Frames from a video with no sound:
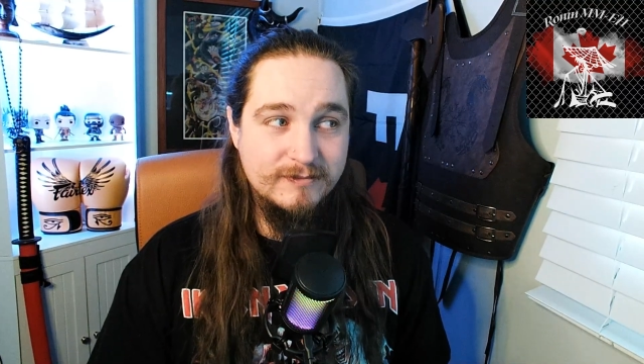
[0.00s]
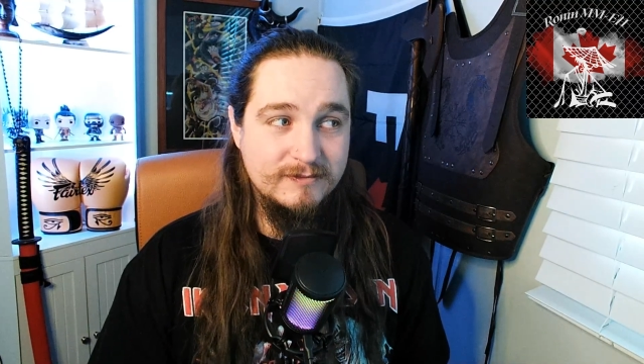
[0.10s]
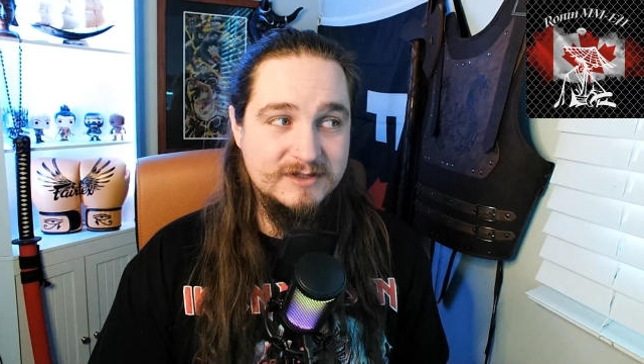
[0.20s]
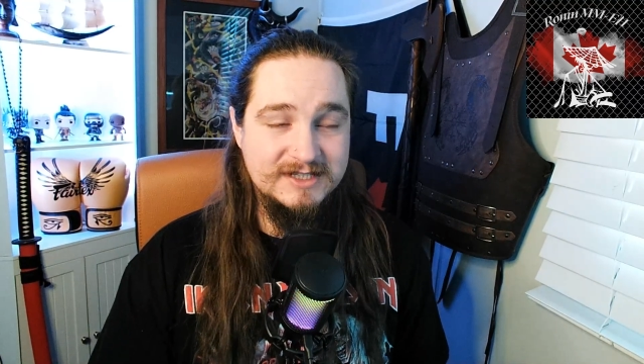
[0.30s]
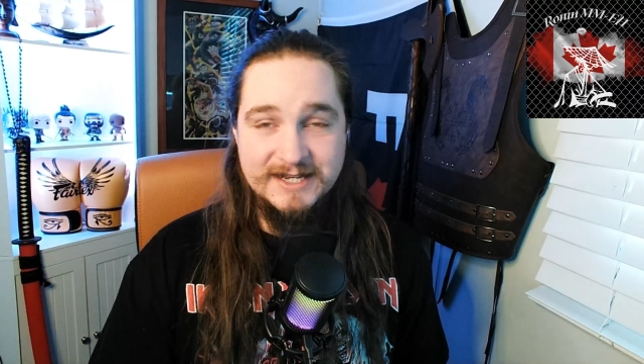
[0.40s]

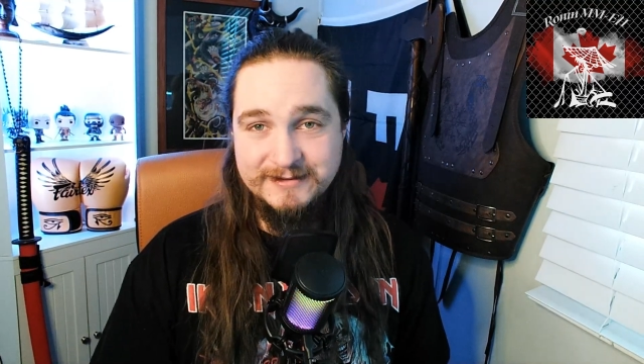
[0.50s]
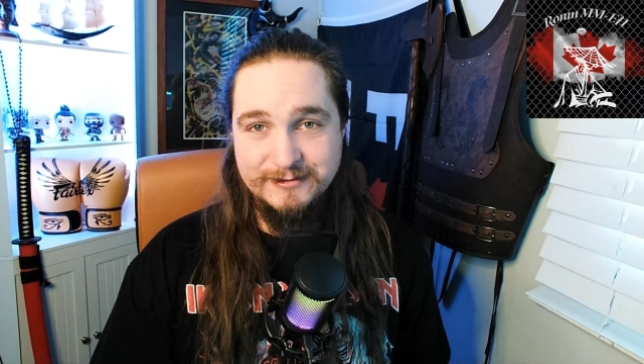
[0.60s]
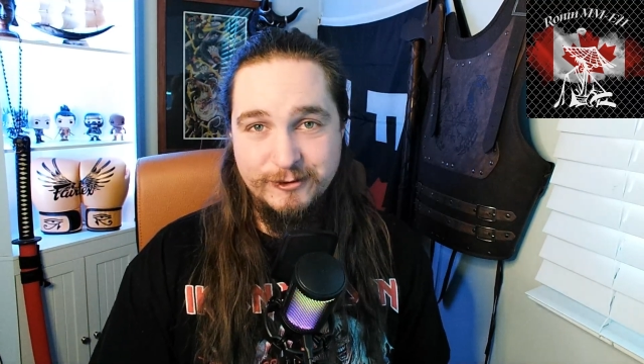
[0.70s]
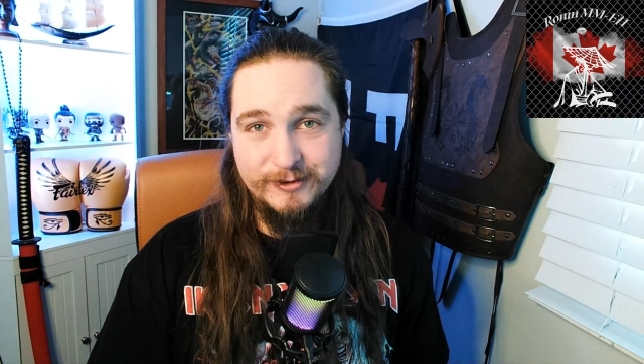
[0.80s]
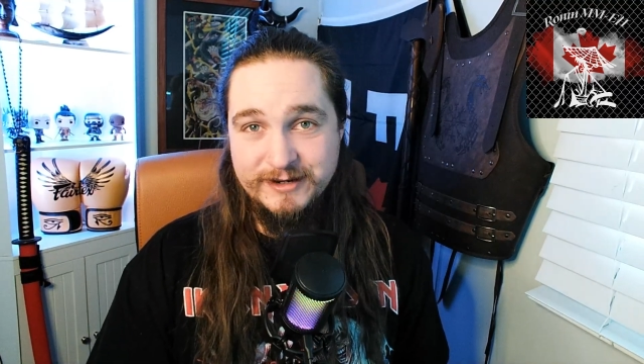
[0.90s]
stint
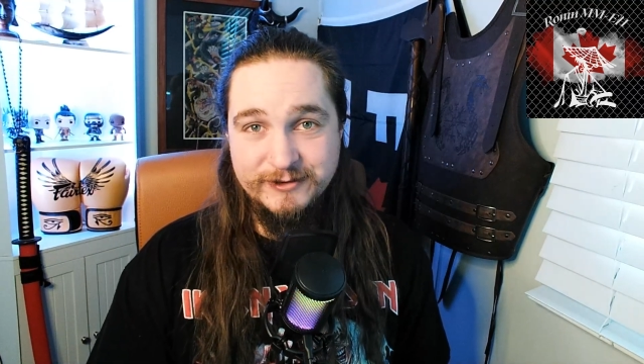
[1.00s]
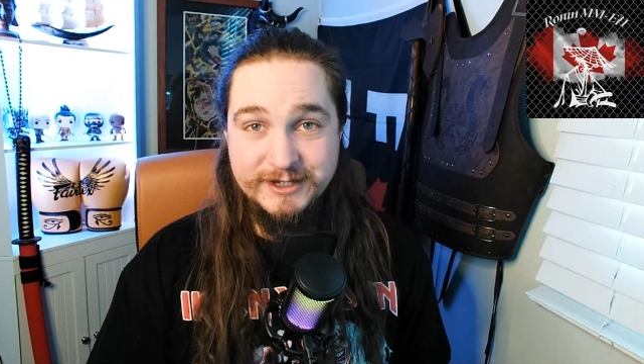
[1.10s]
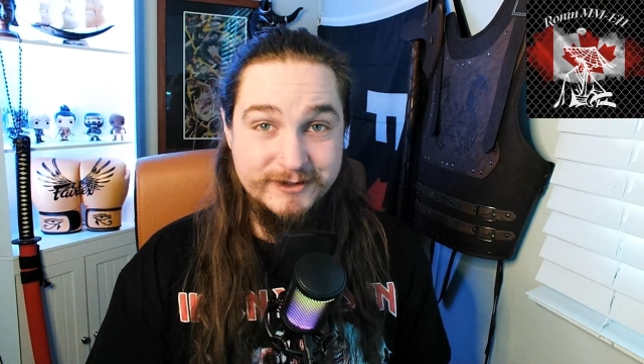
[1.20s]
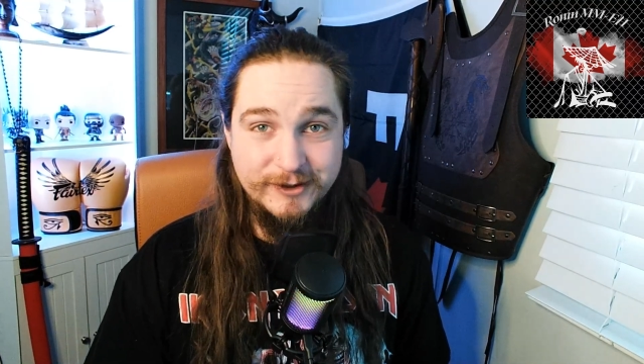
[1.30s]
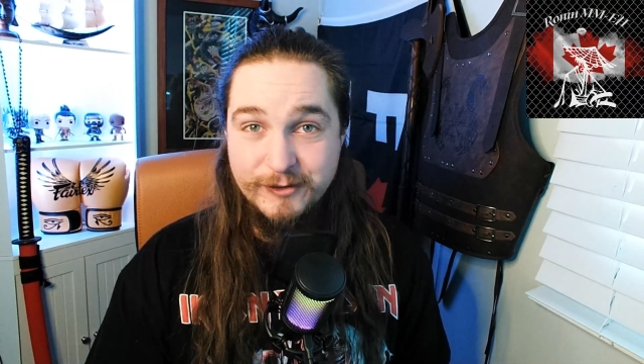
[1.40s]
or whatever
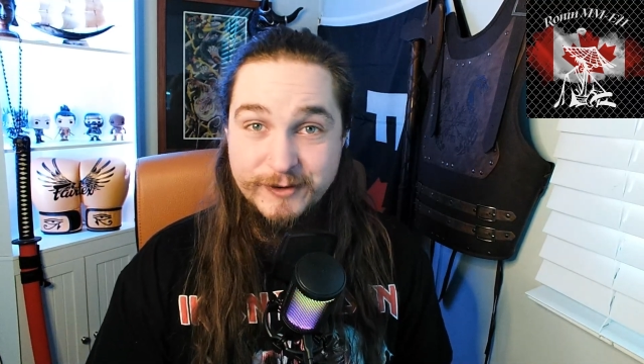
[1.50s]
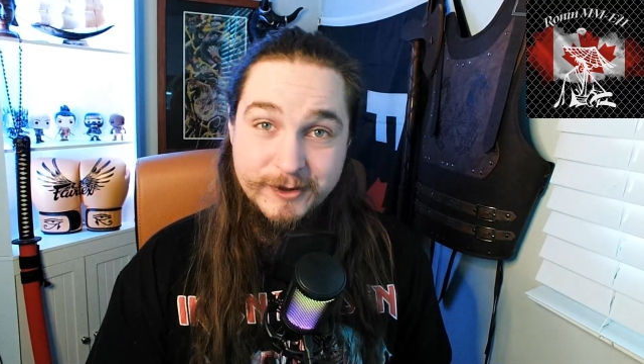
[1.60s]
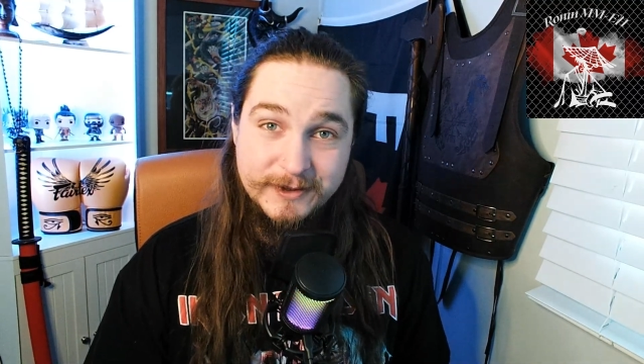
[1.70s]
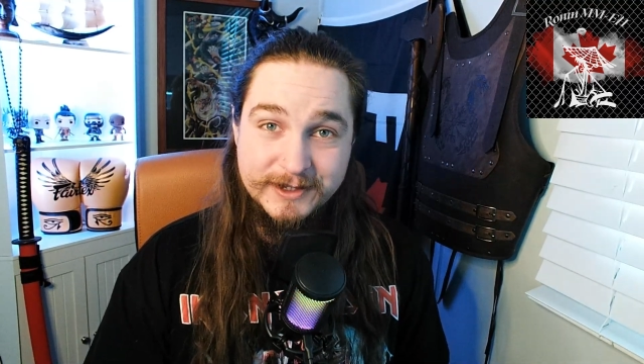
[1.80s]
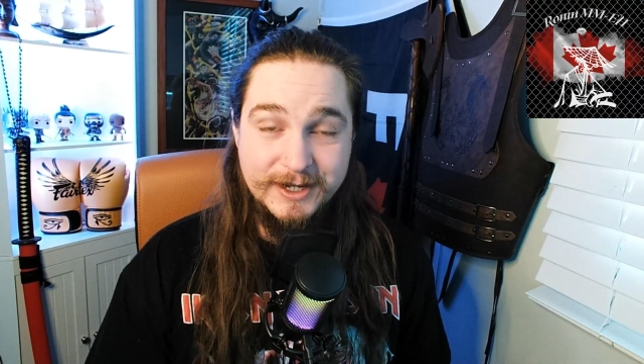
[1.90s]
didn't go very
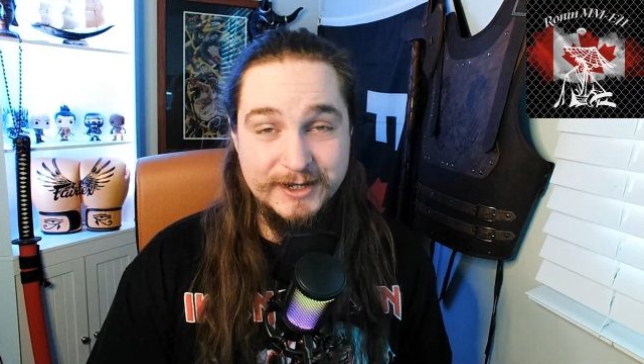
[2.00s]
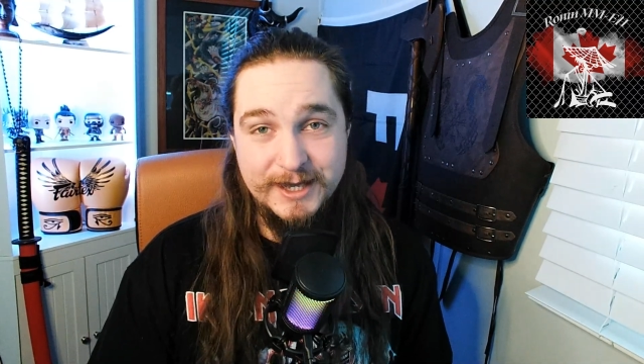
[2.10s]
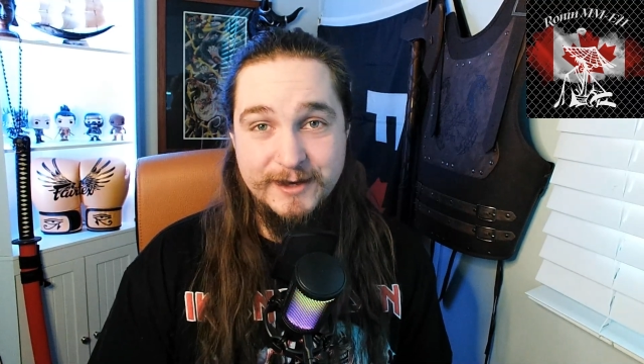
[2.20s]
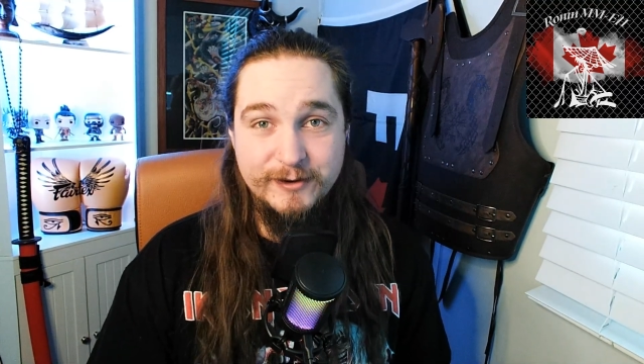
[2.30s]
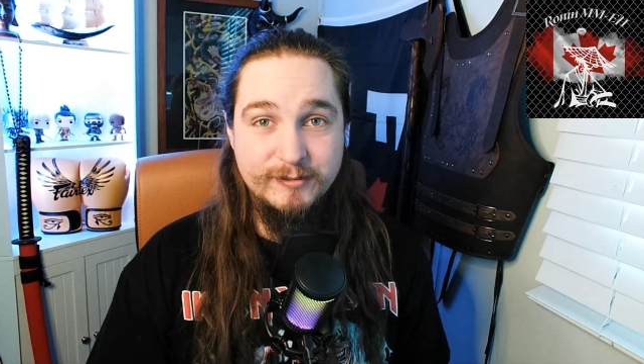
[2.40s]
well, he got
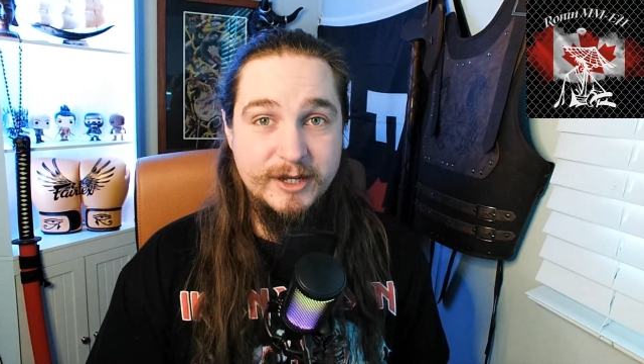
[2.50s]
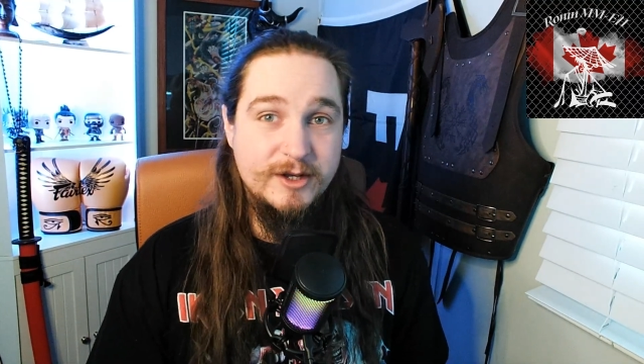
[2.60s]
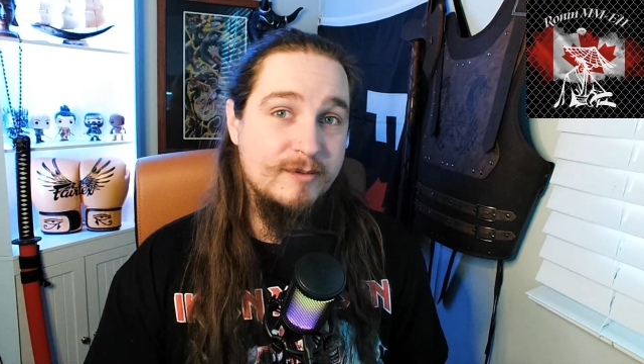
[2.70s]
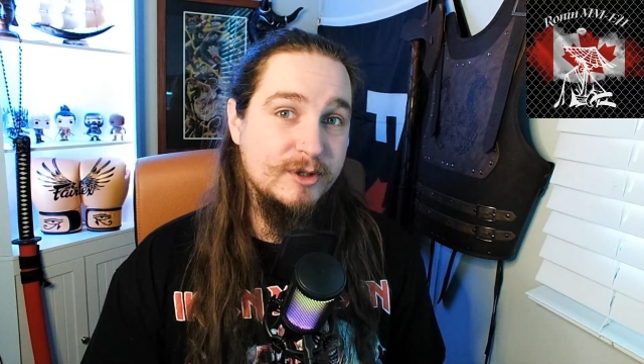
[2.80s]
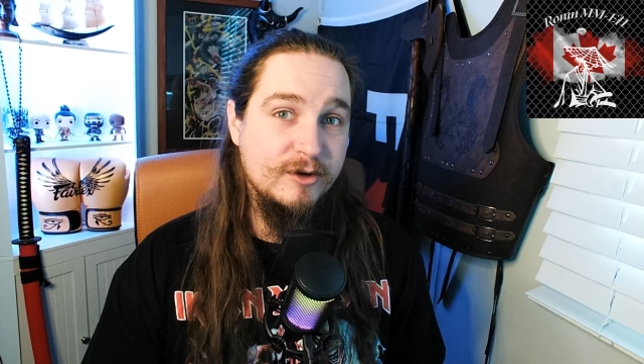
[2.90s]
KO'd by
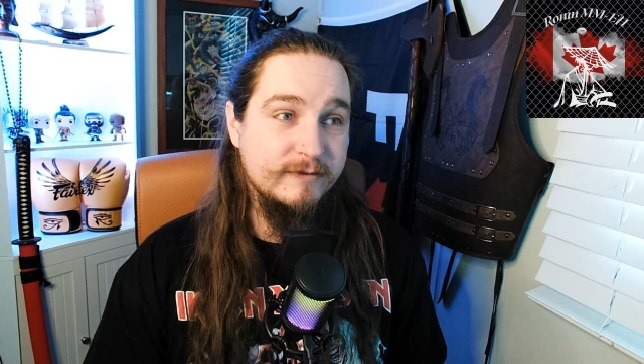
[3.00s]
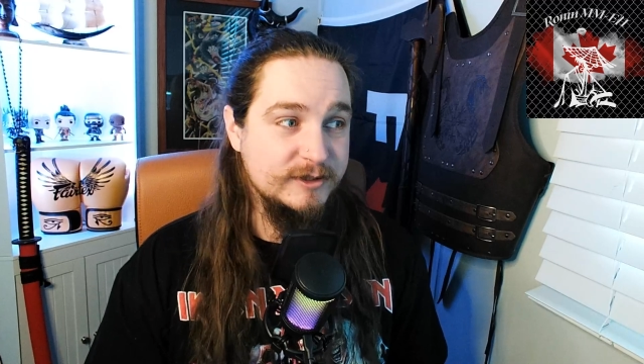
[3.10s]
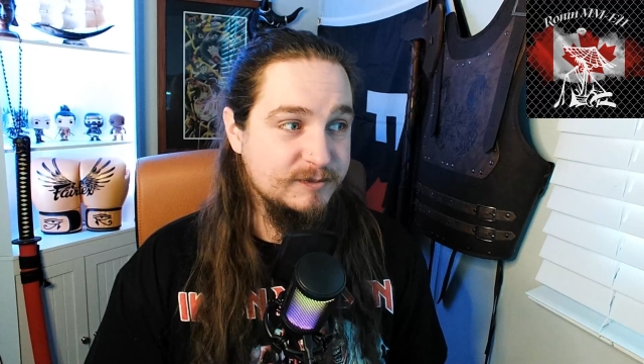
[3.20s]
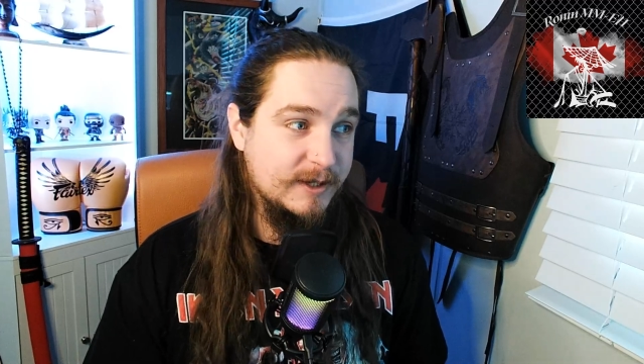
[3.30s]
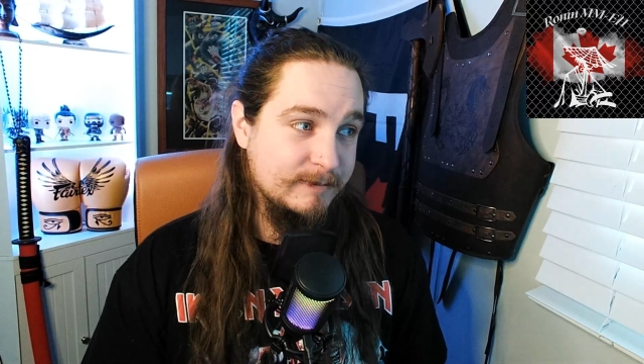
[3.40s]
Jan
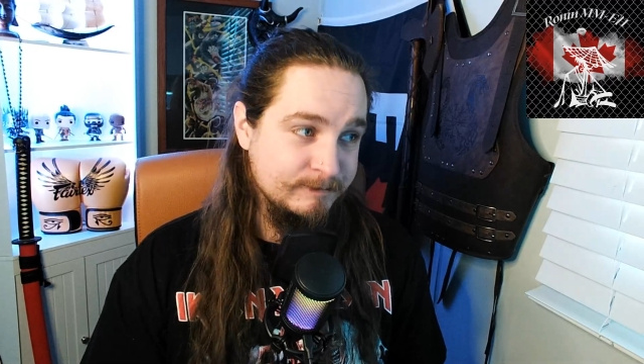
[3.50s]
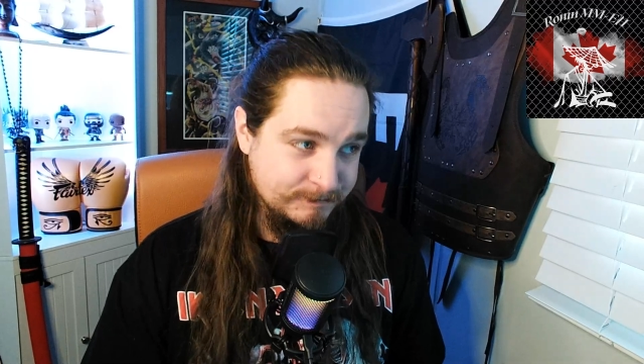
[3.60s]
Blachowicz. But